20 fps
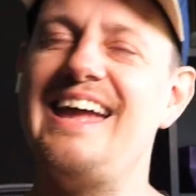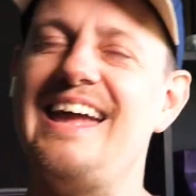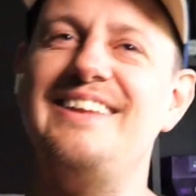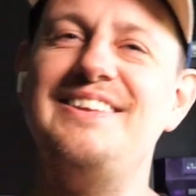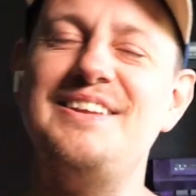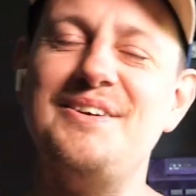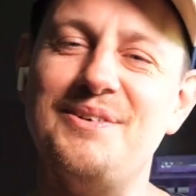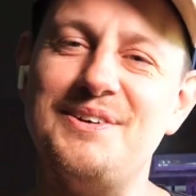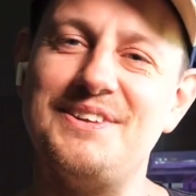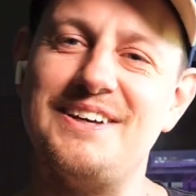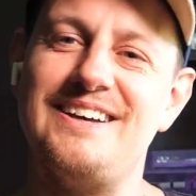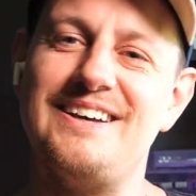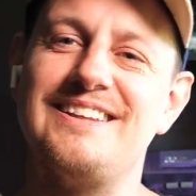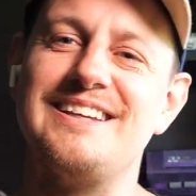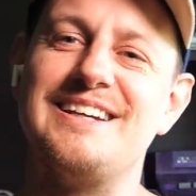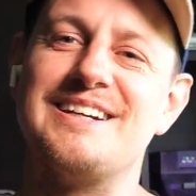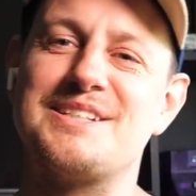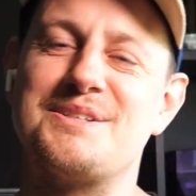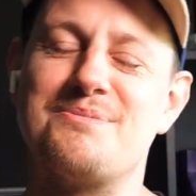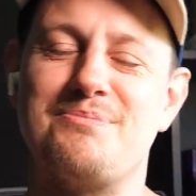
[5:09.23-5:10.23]
And then with
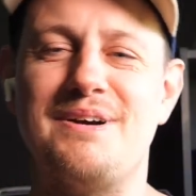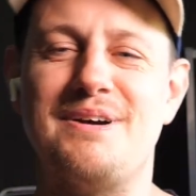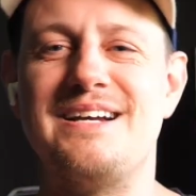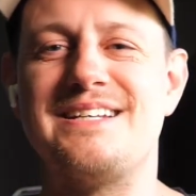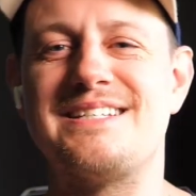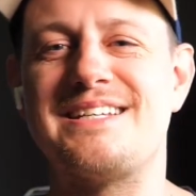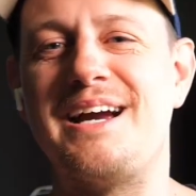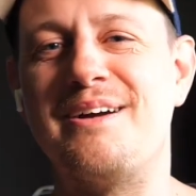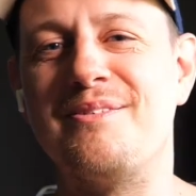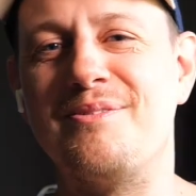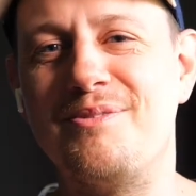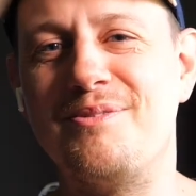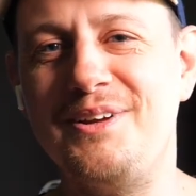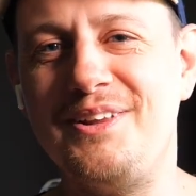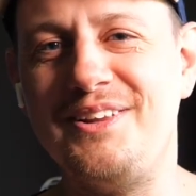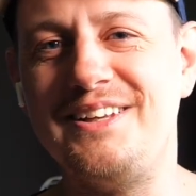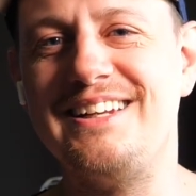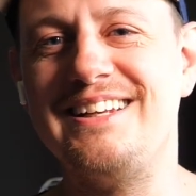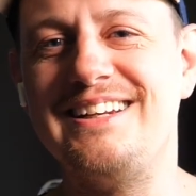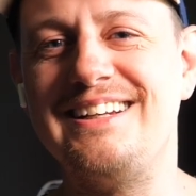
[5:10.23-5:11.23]
AliExpress, I
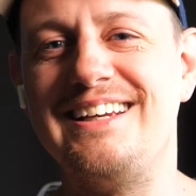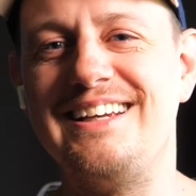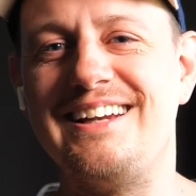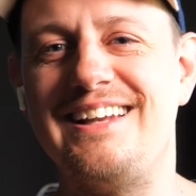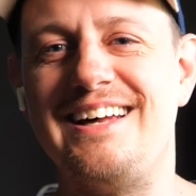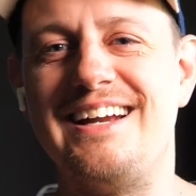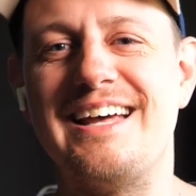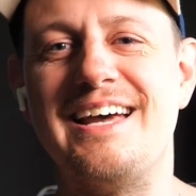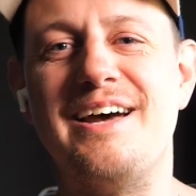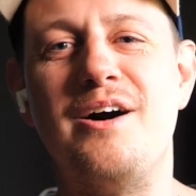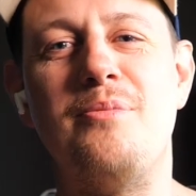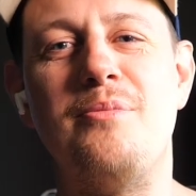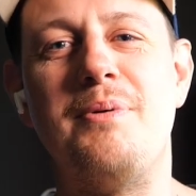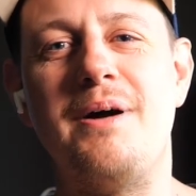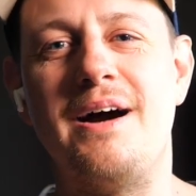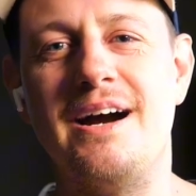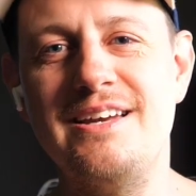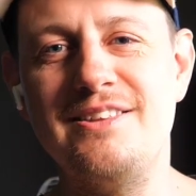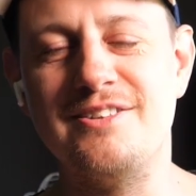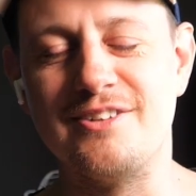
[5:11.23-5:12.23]
really didn't get a lot of help
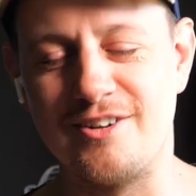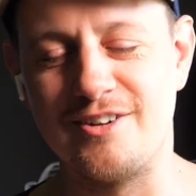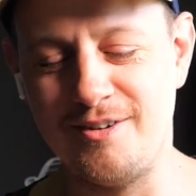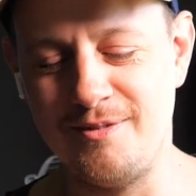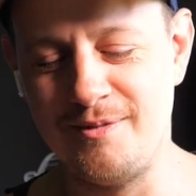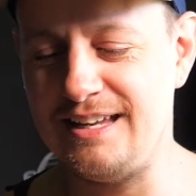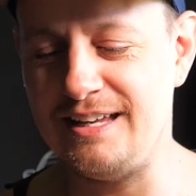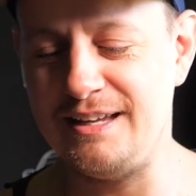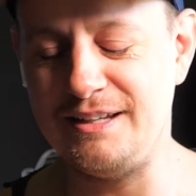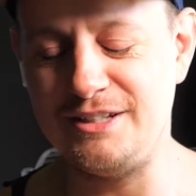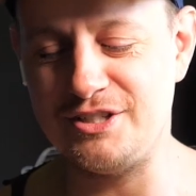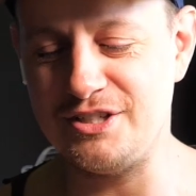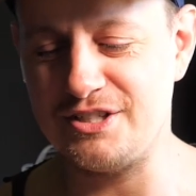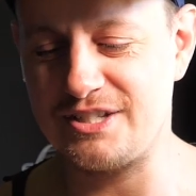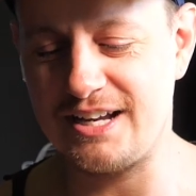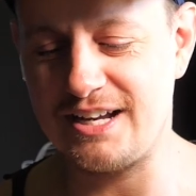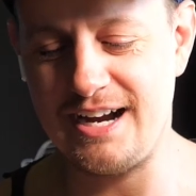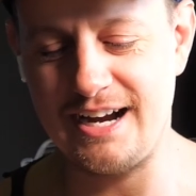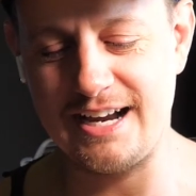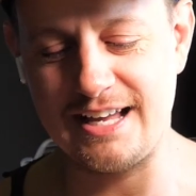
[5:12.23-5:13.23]
either. It
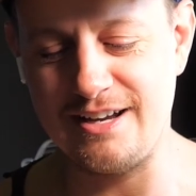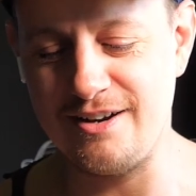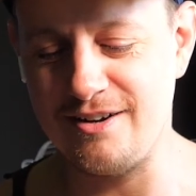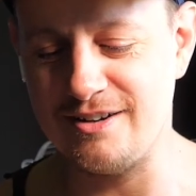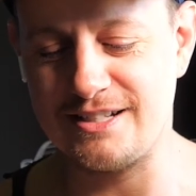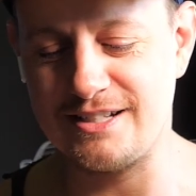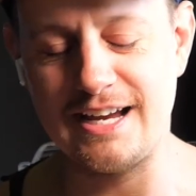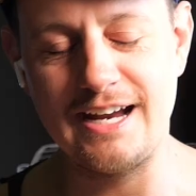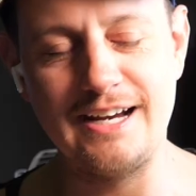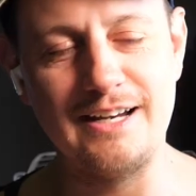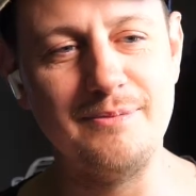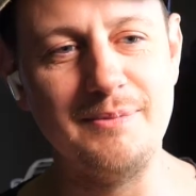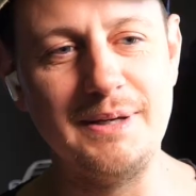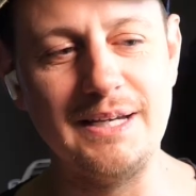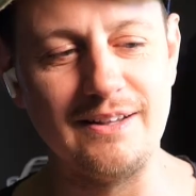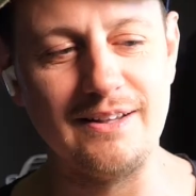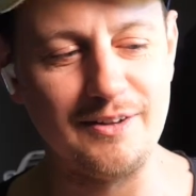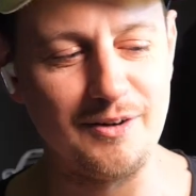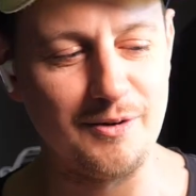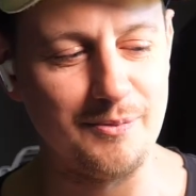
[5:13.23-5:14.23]
just kind of irritated me
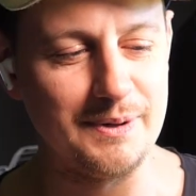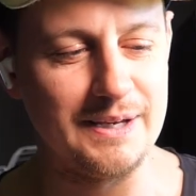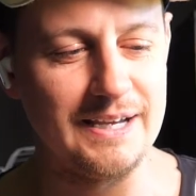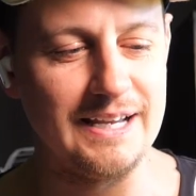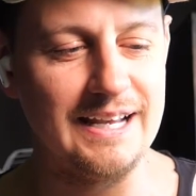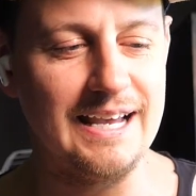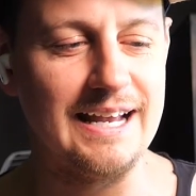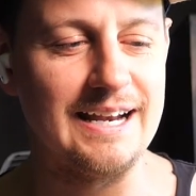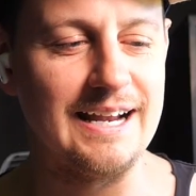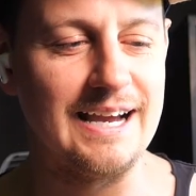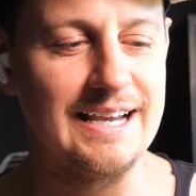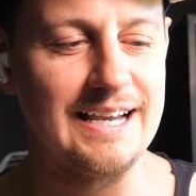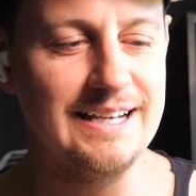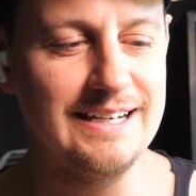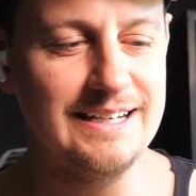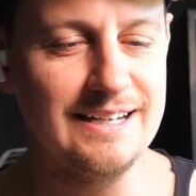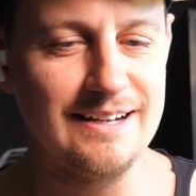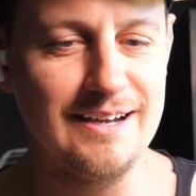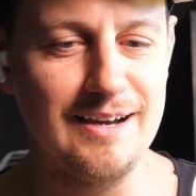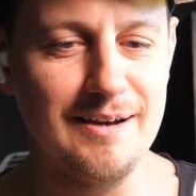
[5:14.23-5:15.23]
a little bit. And I
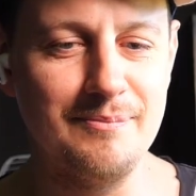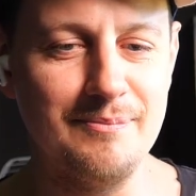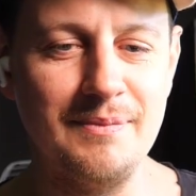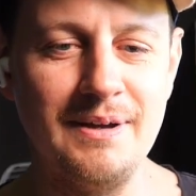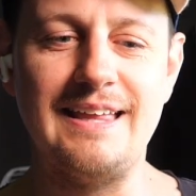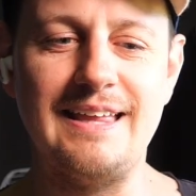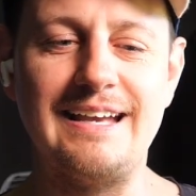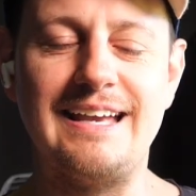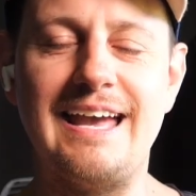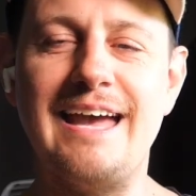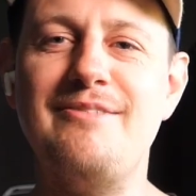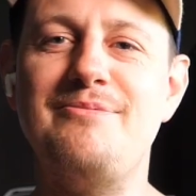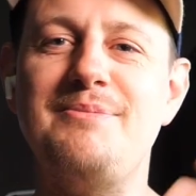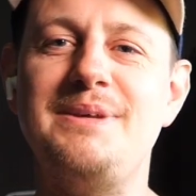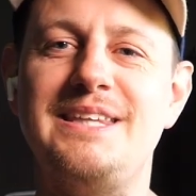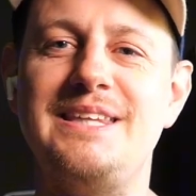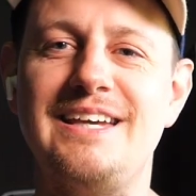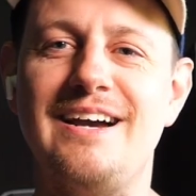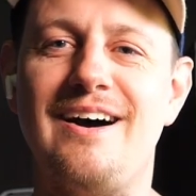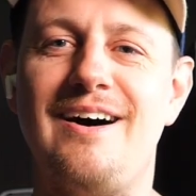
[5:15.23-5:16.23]
ended up, they gave me
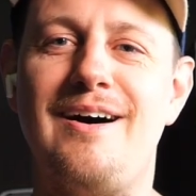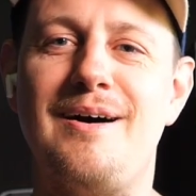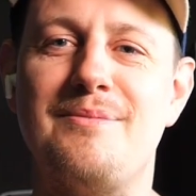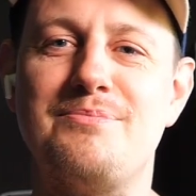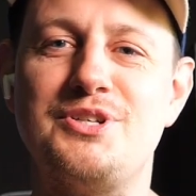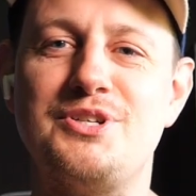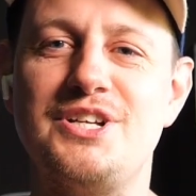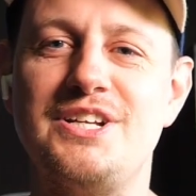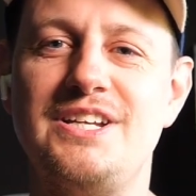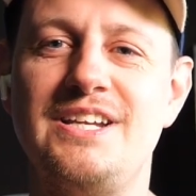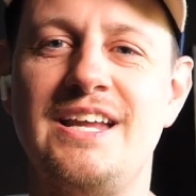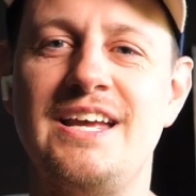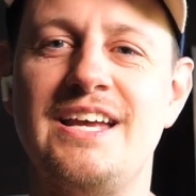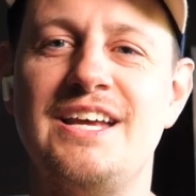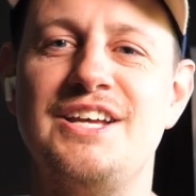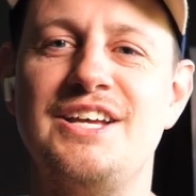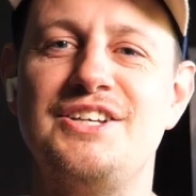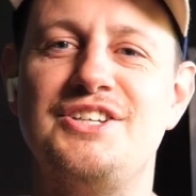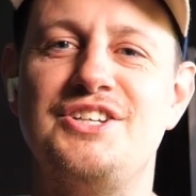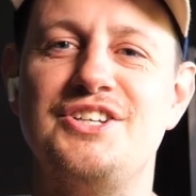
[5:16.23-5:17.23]
the option
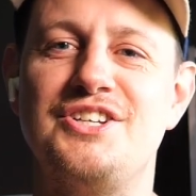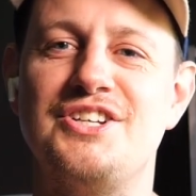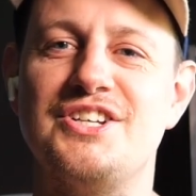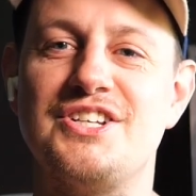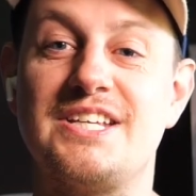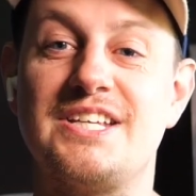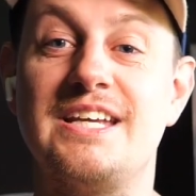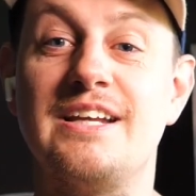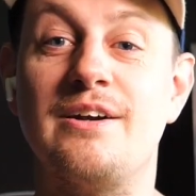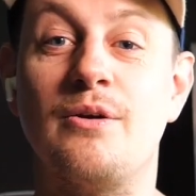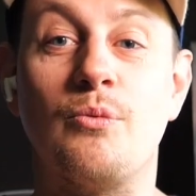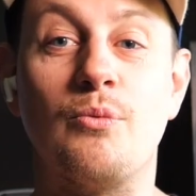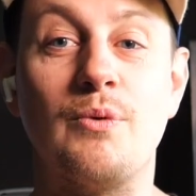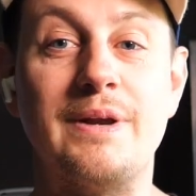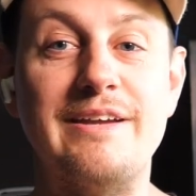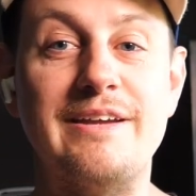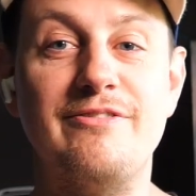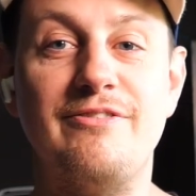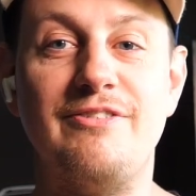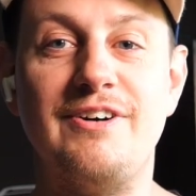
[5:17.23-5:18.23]
to just get a
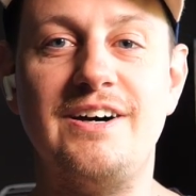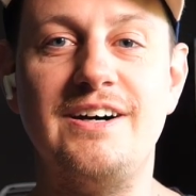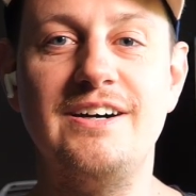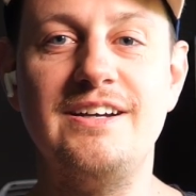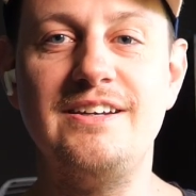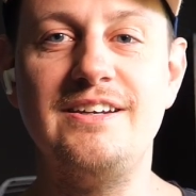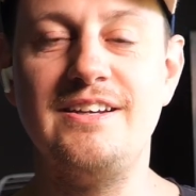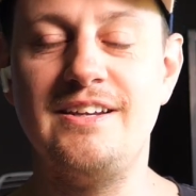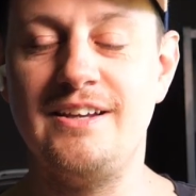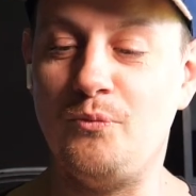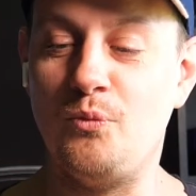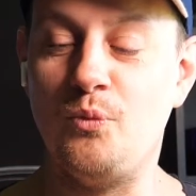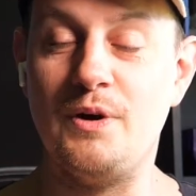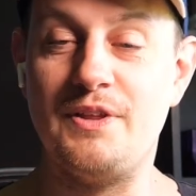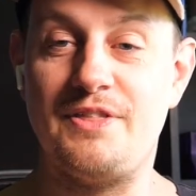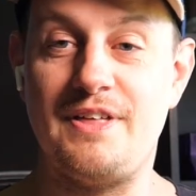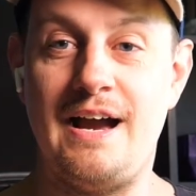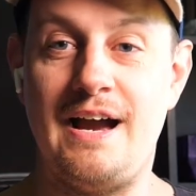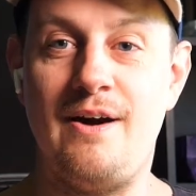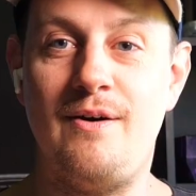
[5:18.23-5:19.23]
refund
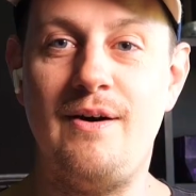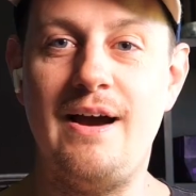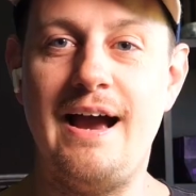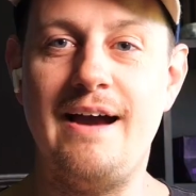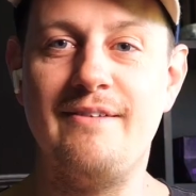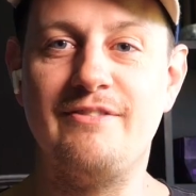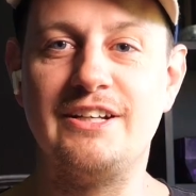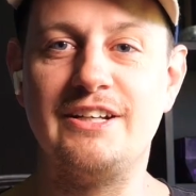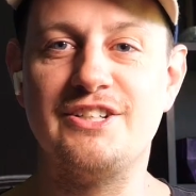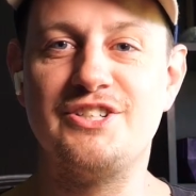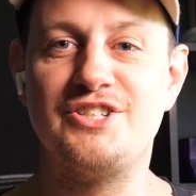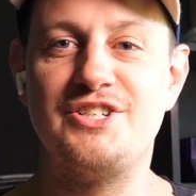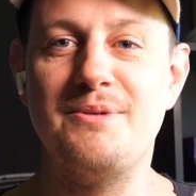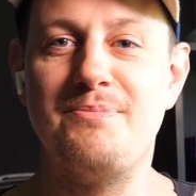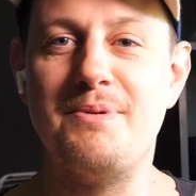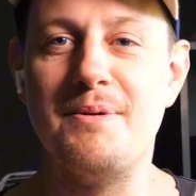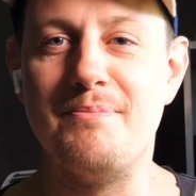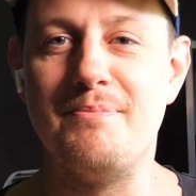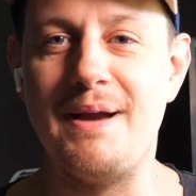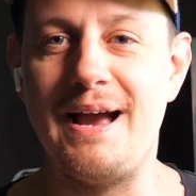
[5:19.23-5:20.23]
without having to
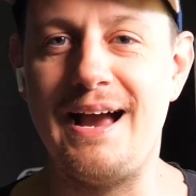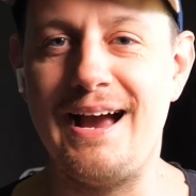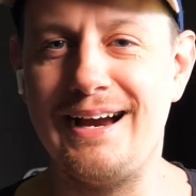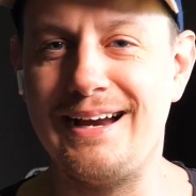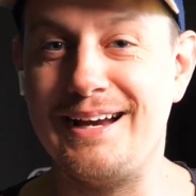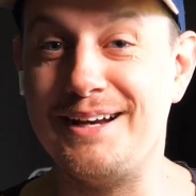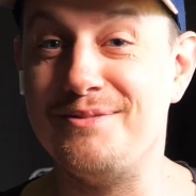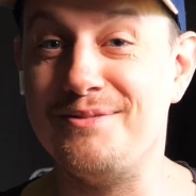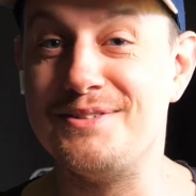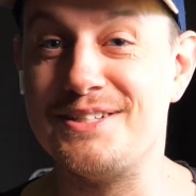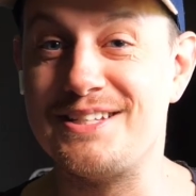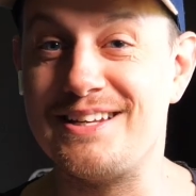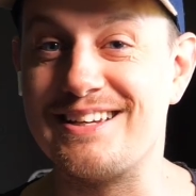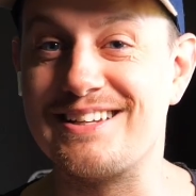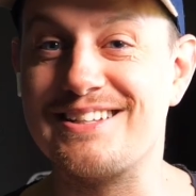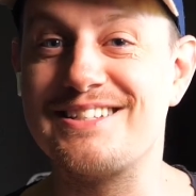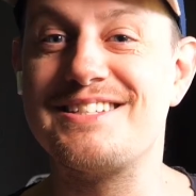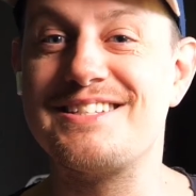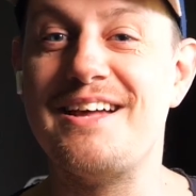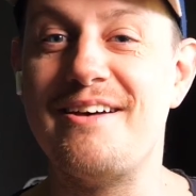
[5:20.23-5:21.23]
ship it back. And it was
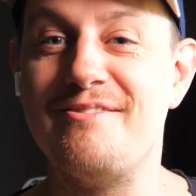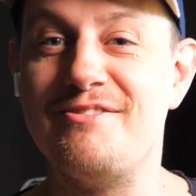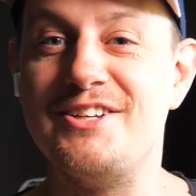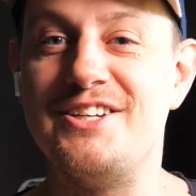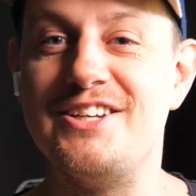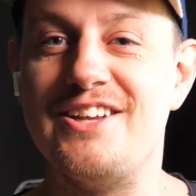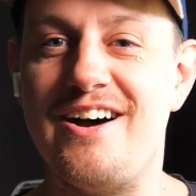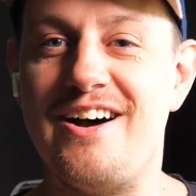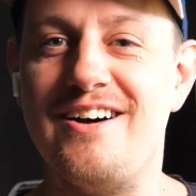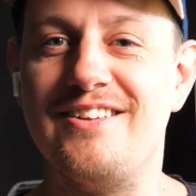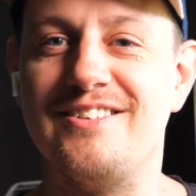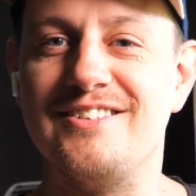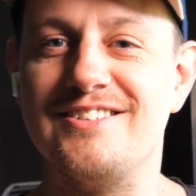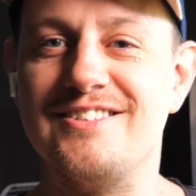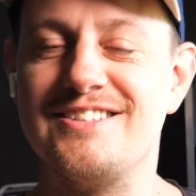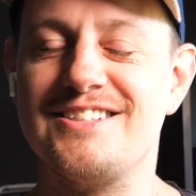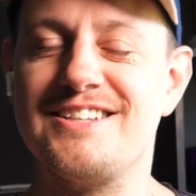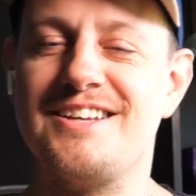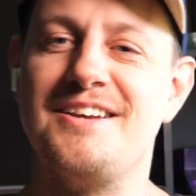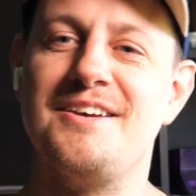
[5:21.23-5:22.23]
like
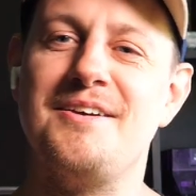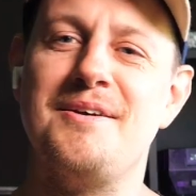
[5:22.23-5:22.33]
$7.